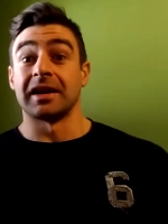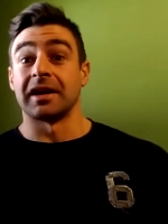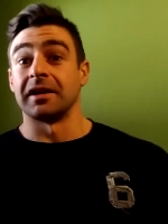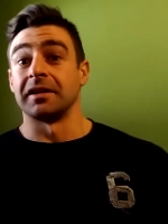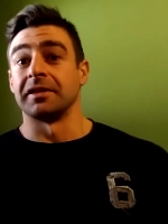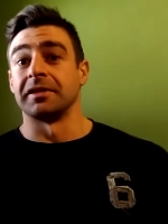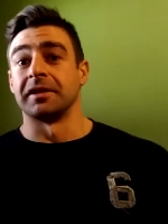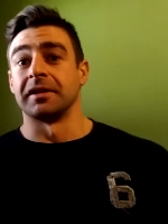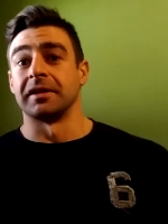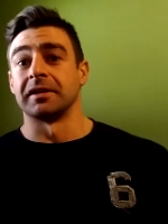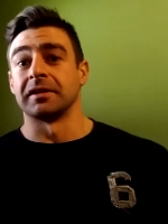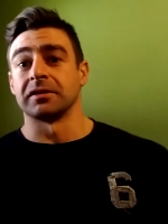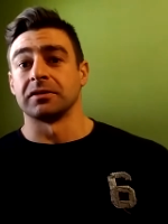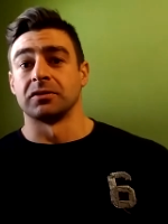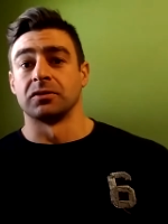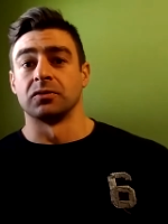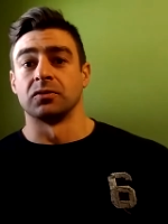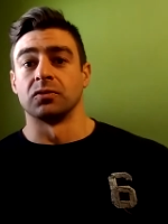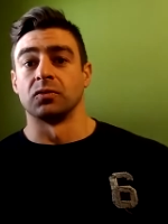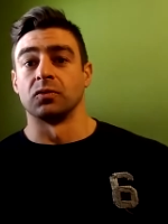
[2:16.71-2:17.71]
I think
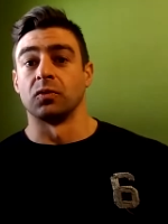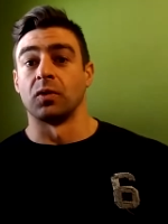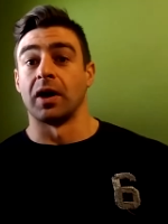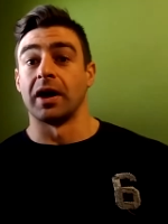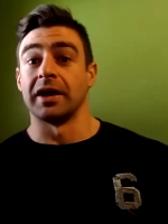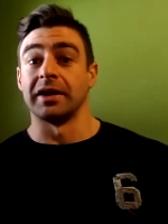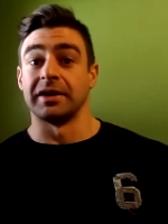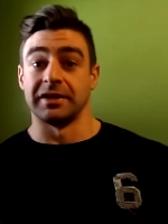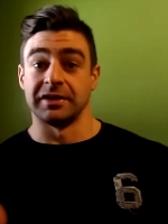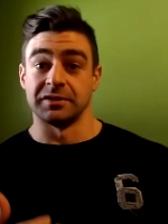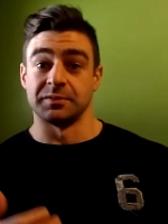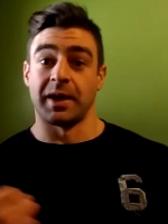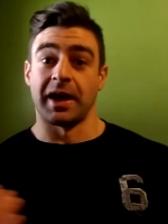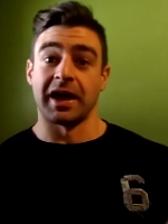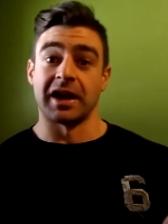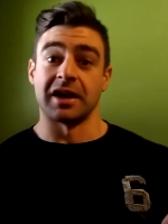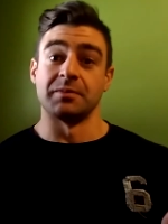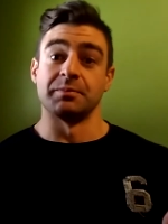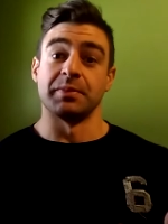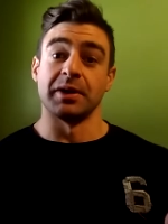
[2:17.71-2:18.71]
what is
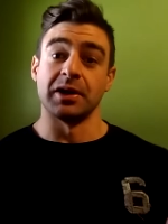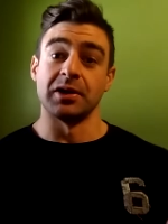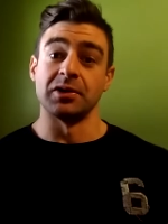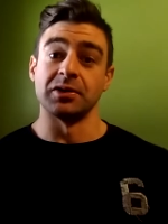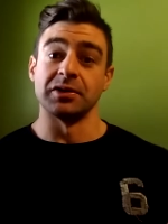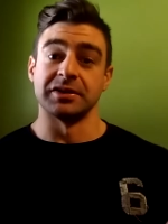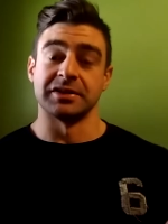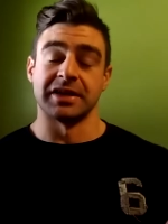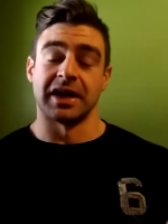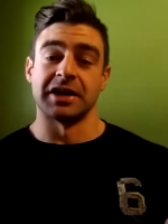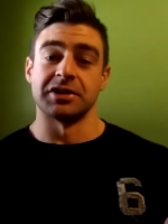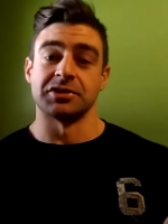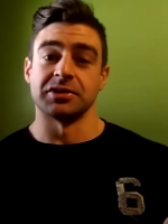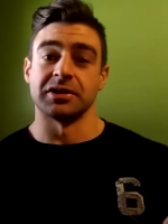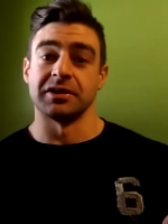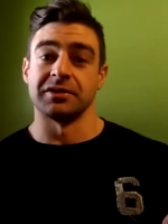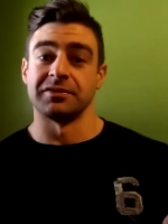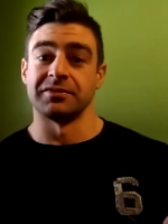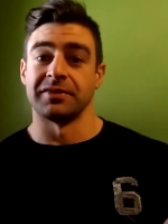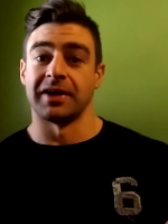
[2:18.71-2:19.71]
bad about
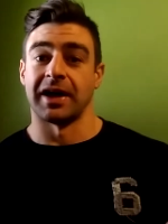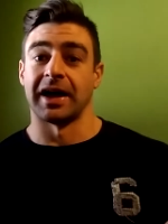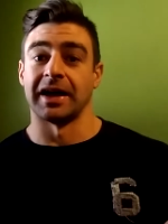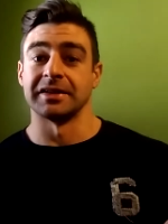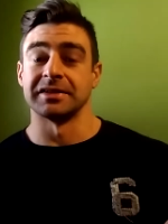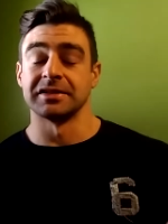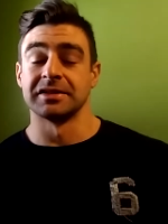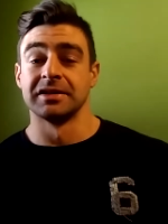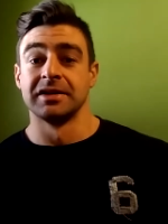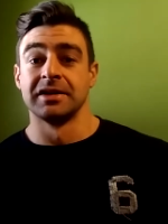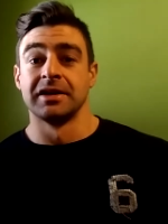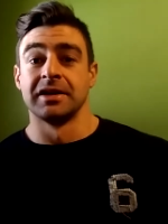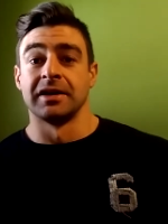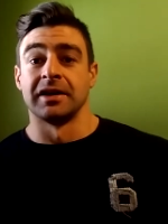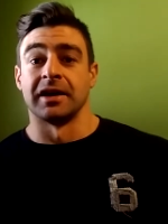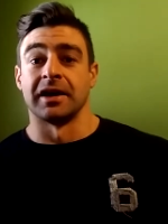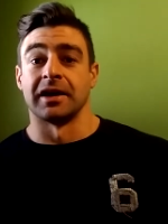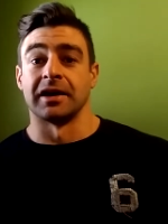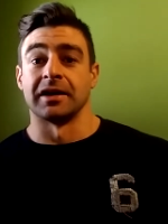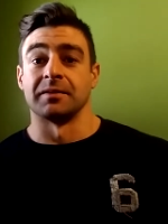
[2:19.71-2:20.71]
saturated fats,
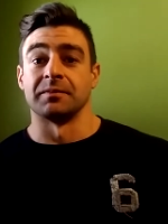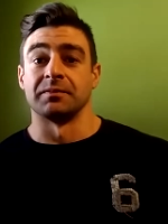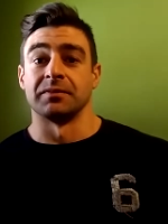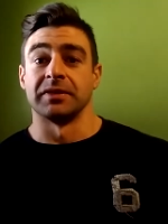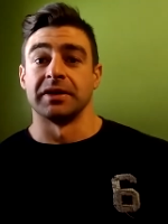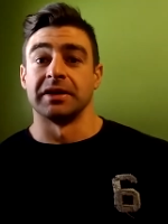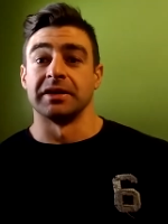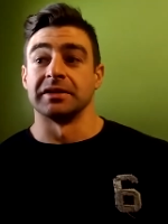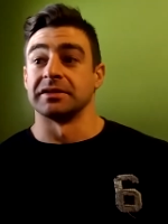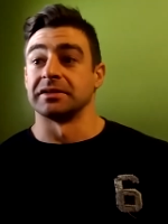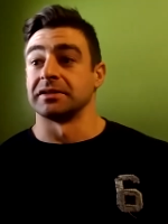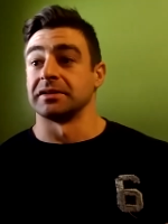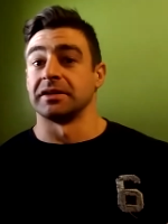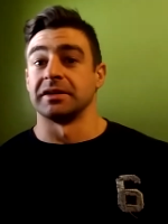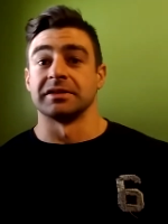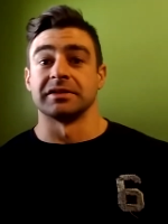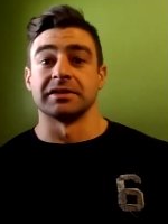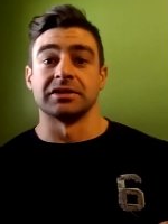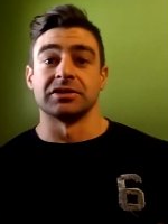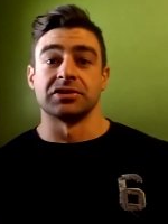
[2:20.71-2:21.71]
um, is,
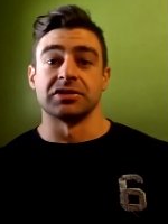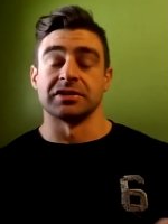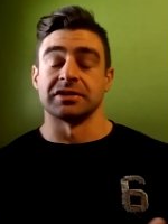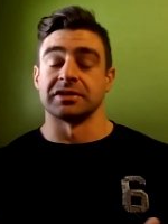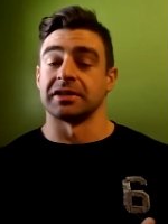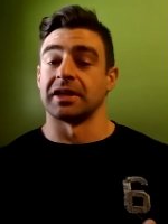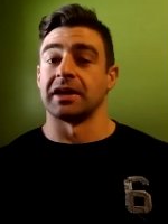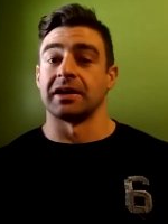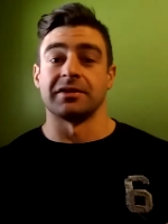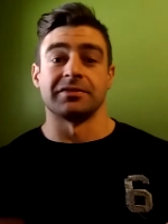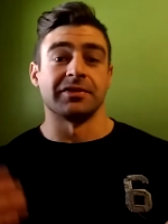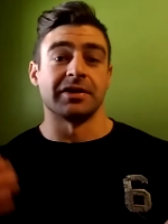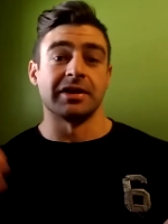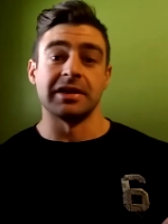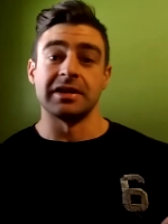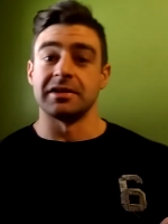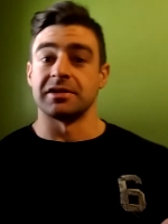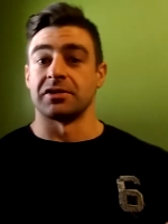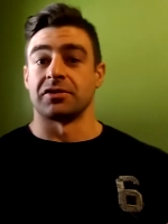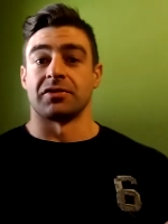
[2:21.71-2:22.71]
is it just that if I
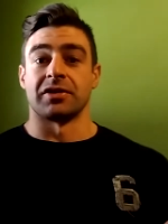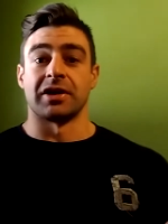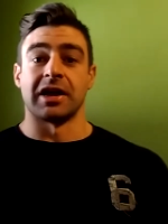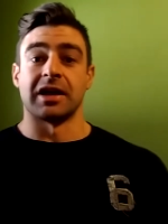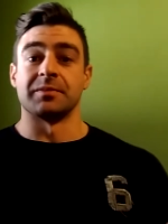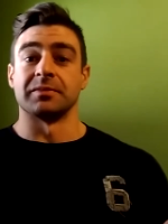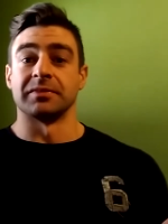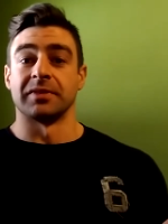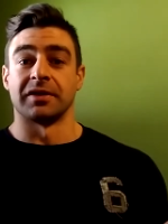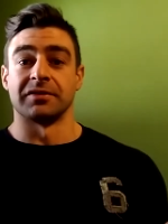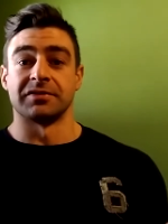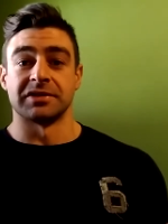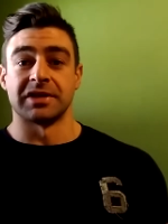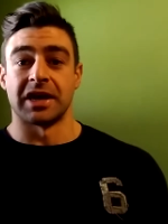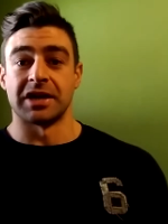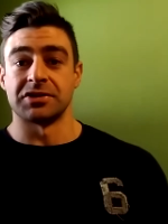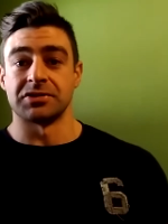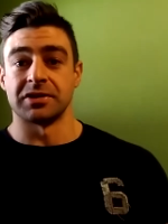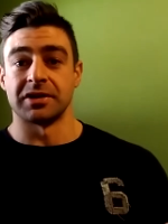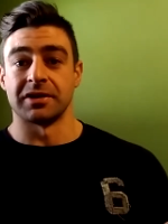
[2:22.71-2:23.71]
eat a gram of
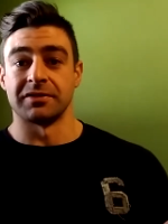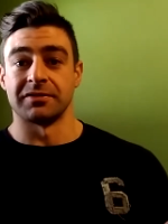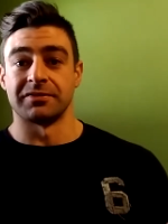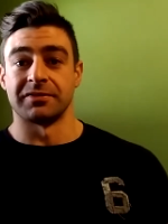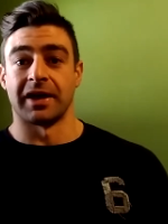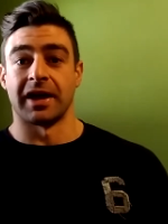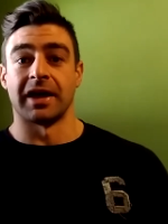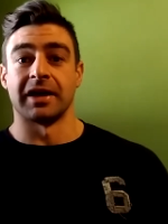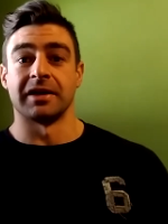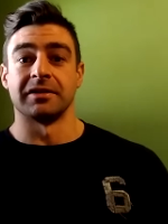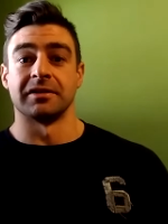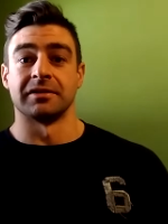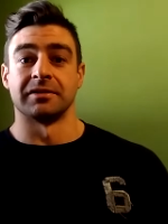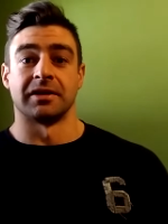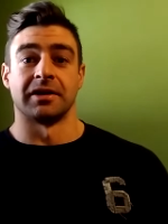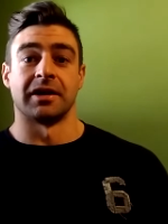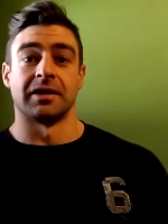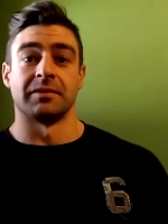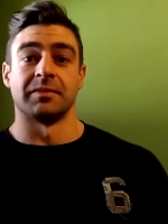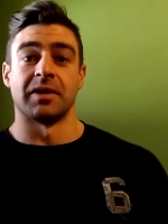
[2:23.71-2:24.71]
saturated fat,
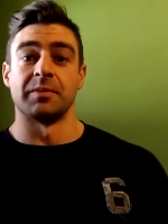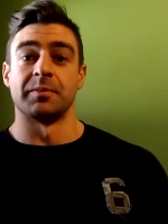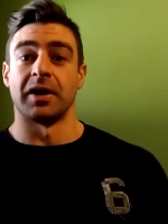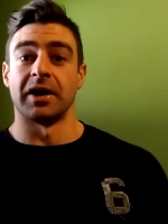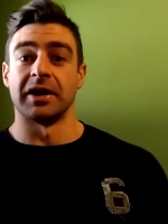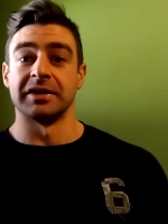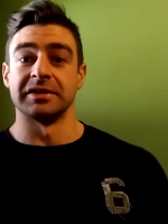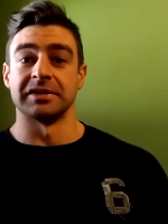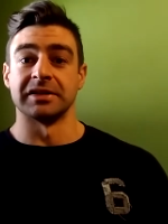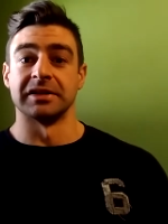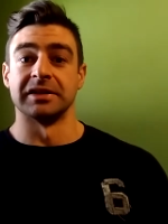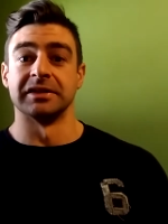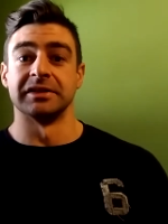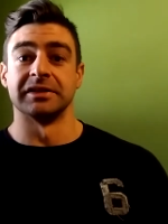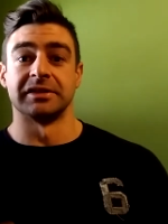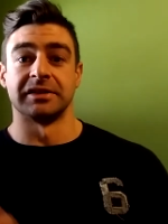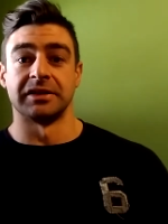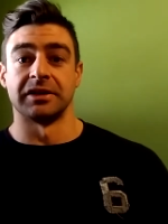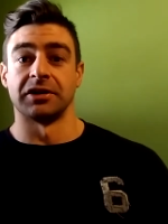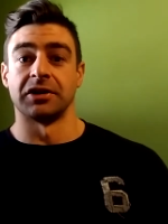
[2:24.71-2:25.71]
um, my body's going to
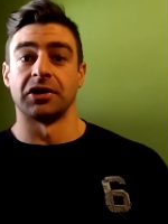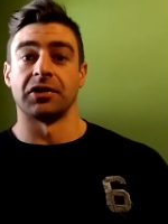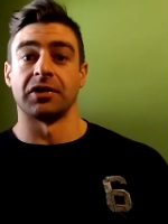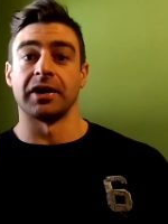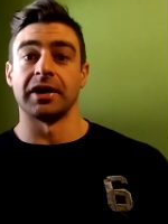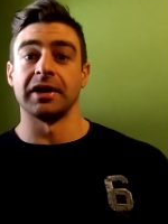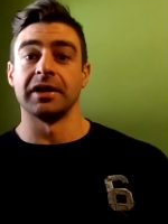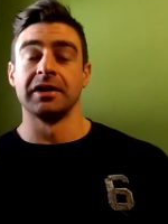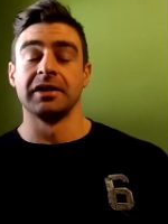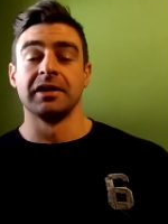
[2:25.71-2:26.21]
deteriorate